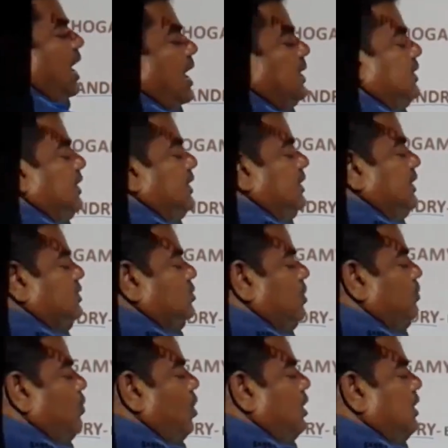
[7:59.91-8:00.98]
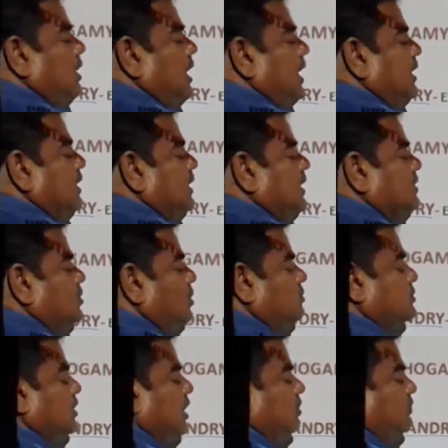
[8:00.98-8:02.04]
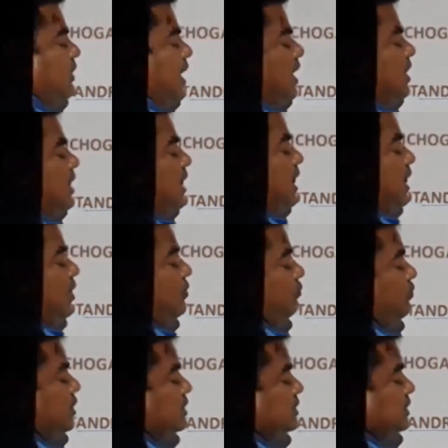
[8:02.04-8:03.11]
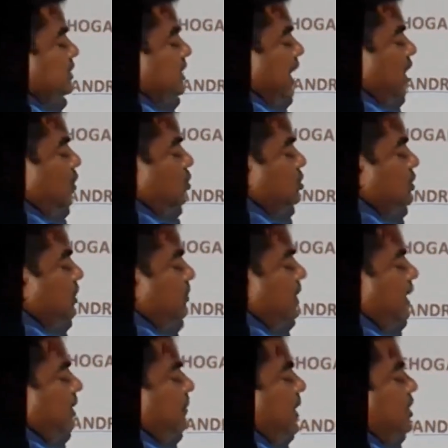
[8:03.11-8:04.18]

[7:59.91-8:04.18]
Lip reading: and in case of cotton, and in case of salvia. First these androecium get